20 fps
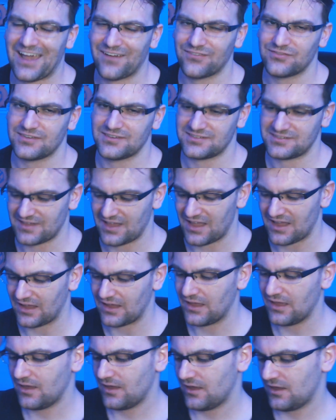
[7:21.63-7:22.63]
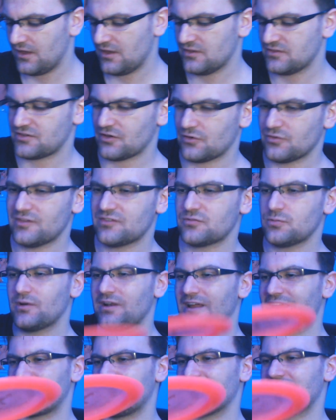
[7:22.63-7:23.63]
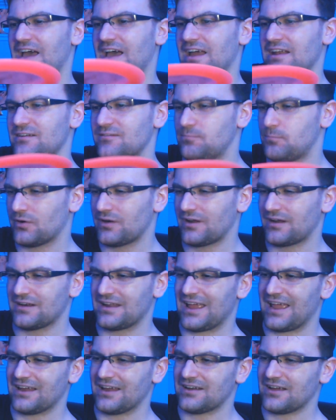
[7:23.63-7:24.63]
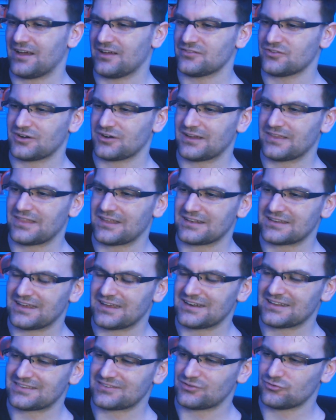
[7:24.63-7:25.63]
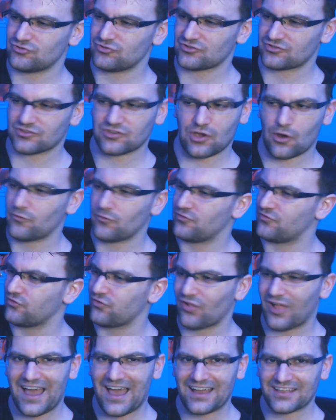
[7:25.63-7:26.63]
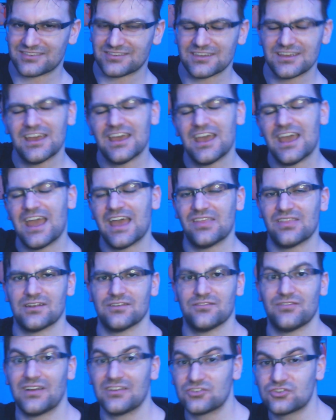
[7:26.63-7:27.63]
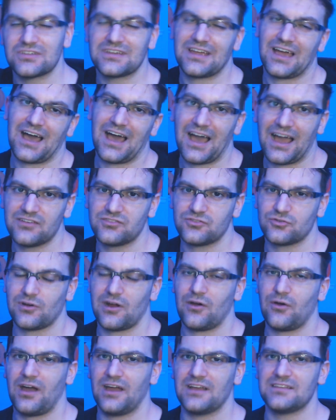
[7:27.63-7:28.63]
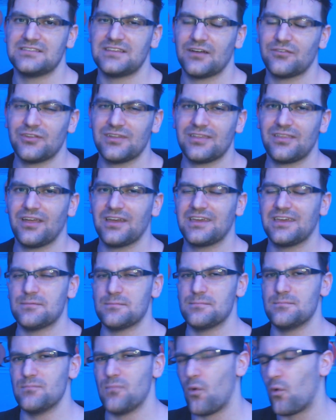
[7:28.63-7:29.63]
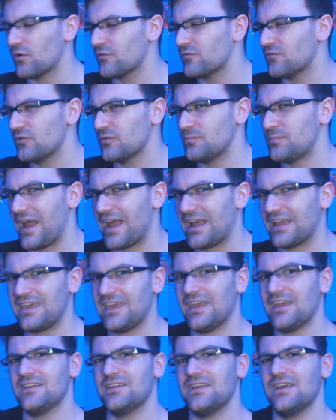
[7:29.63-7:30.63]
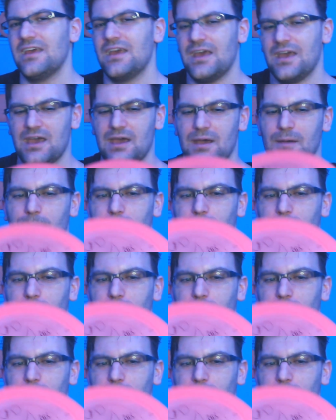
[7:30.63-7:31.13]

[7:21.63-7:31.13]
to say. So this one I can kind of put on anhyzer and then get it to just go flat and then eventually hyzer out. I definitely like it more for backhand, but